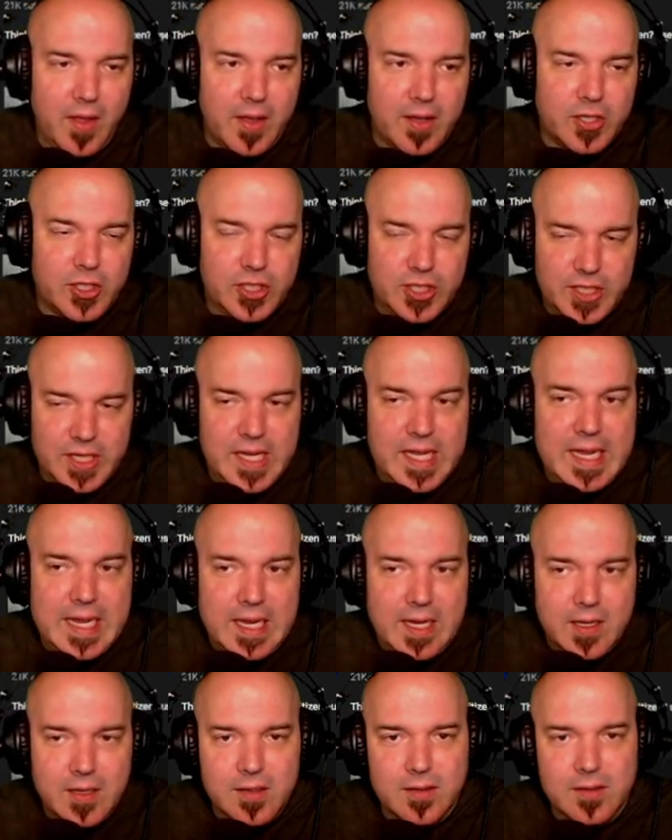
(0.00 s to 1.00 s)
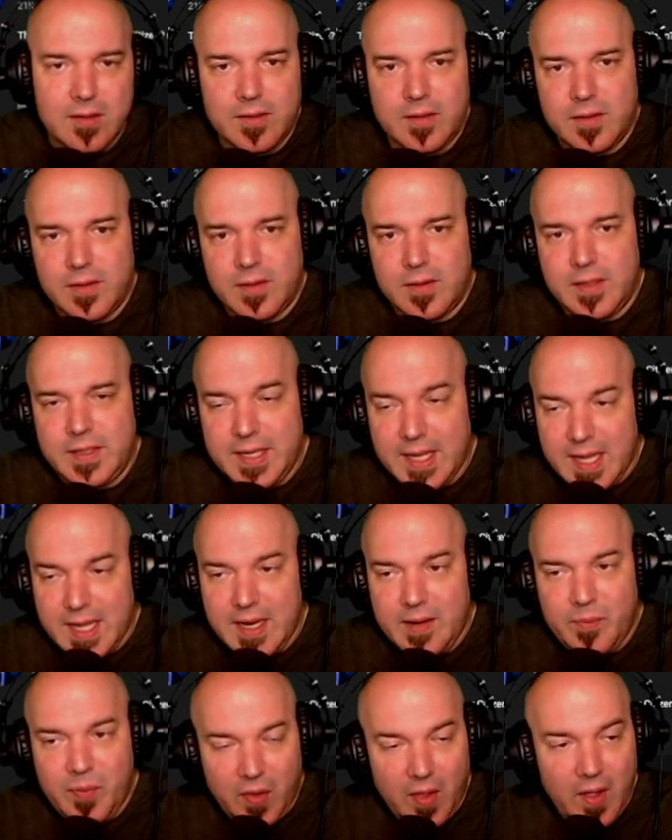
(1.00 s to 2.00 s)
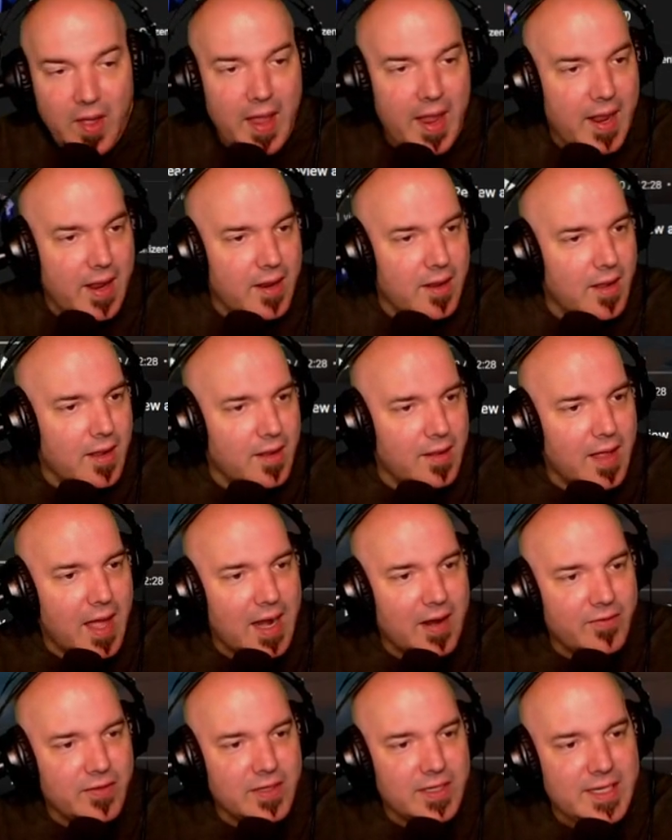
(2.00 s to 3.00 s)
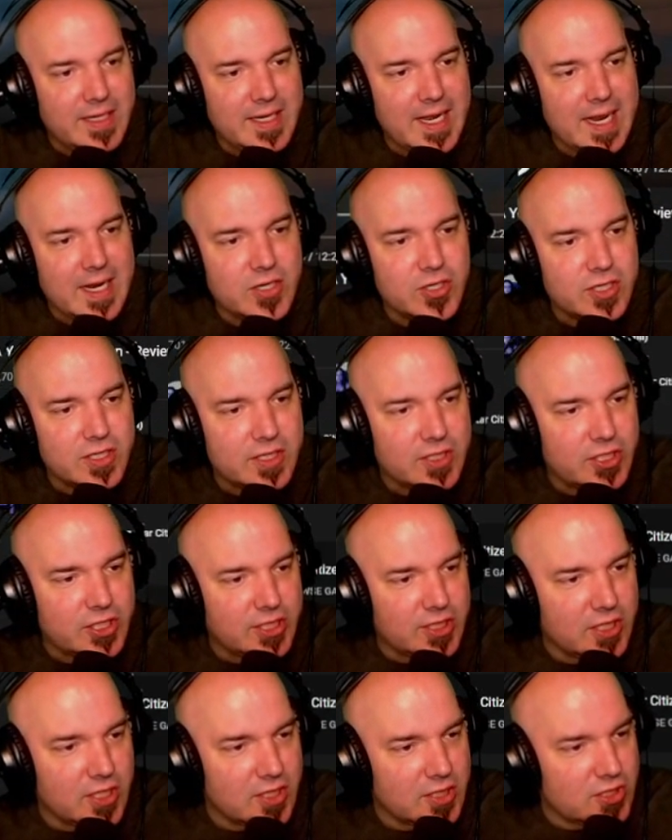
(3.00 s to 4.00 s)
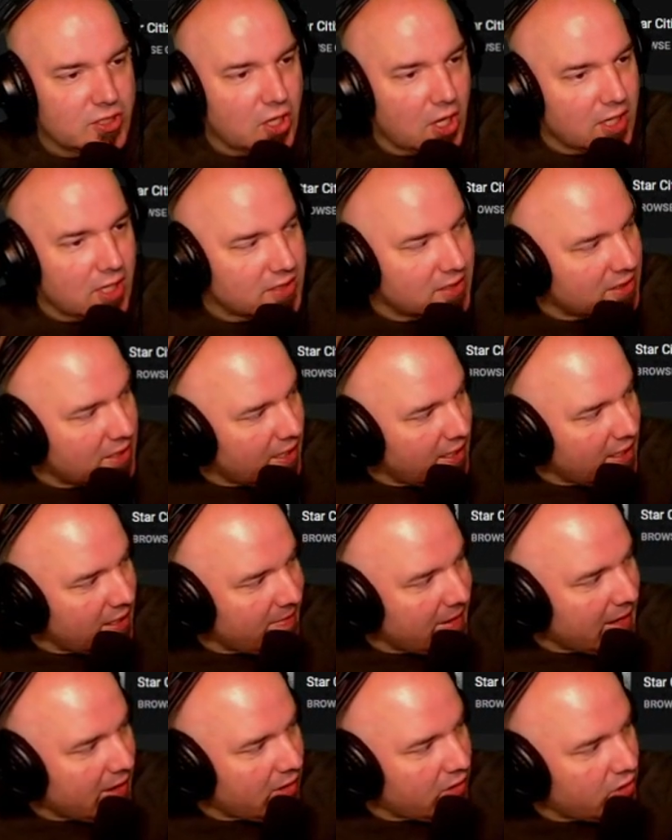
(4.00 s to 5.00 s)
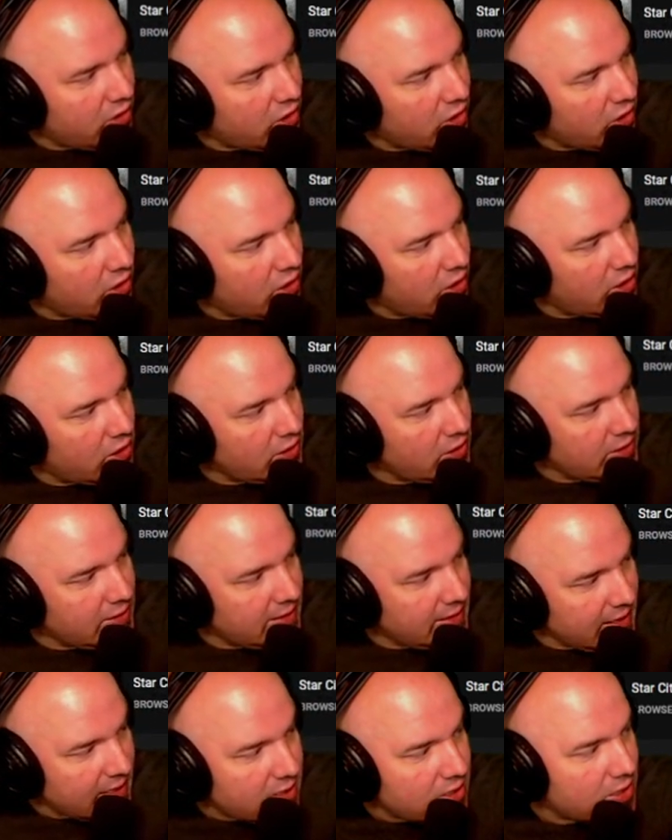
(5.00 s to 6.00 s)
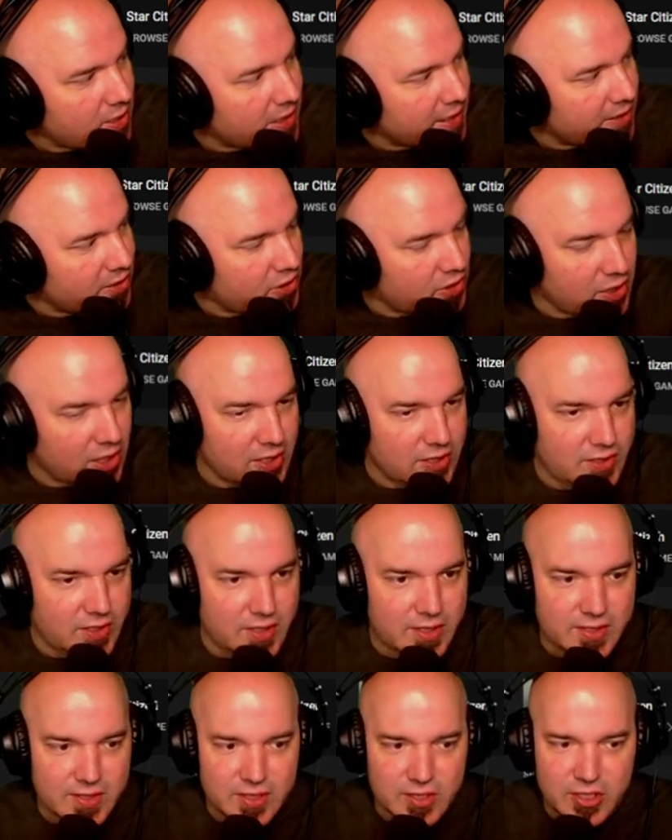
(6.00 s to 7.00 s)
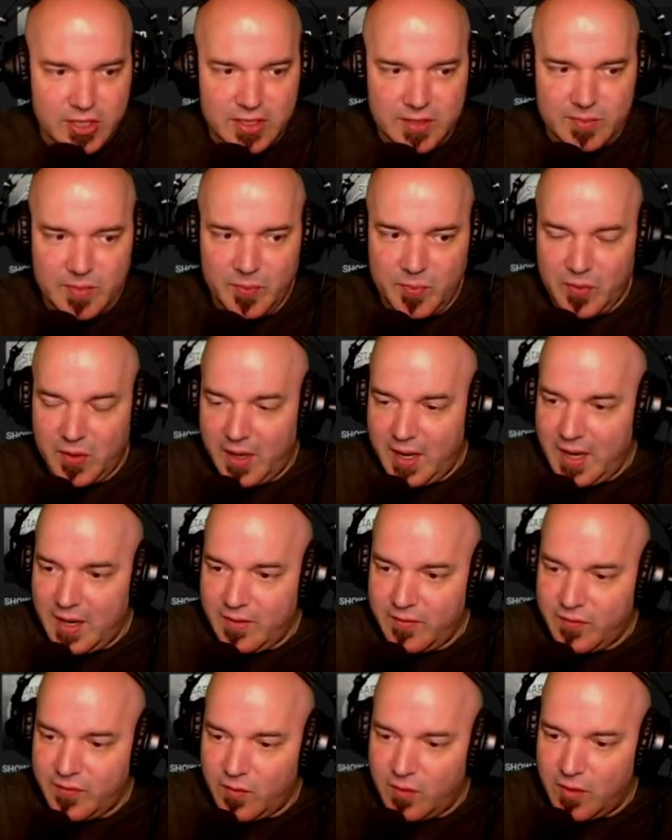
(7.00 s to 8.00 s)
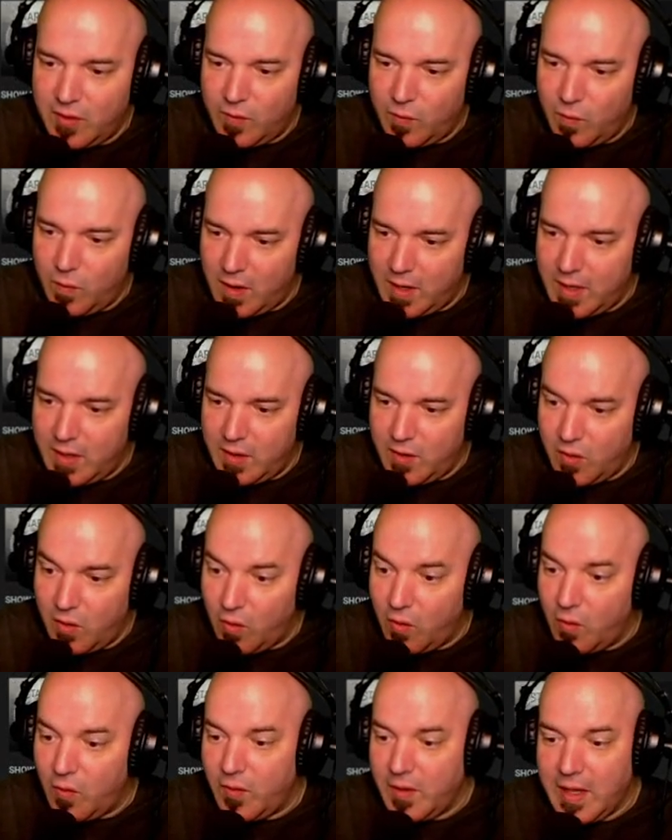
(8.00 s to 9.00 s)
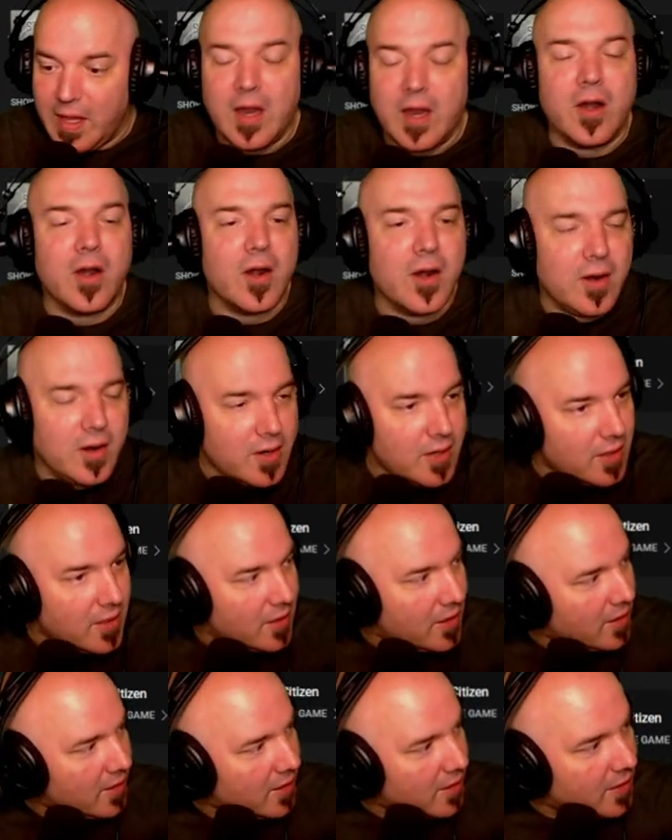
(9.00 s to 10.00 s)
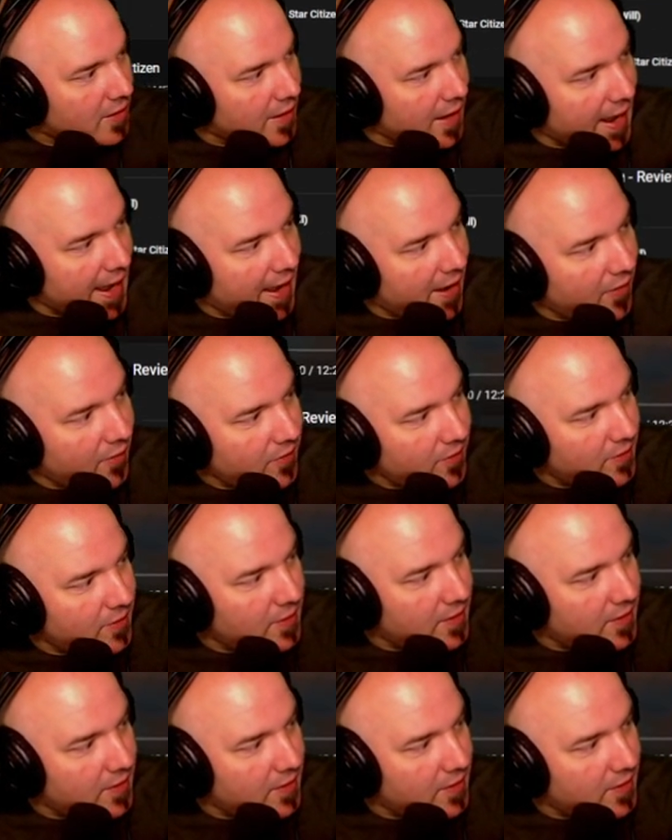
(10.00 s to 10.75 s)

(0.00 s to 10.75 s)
she did play a lot of Elite Dangerous, and she's going to talk tonight about her year in Star Citizen. She's been playing for one whole year now.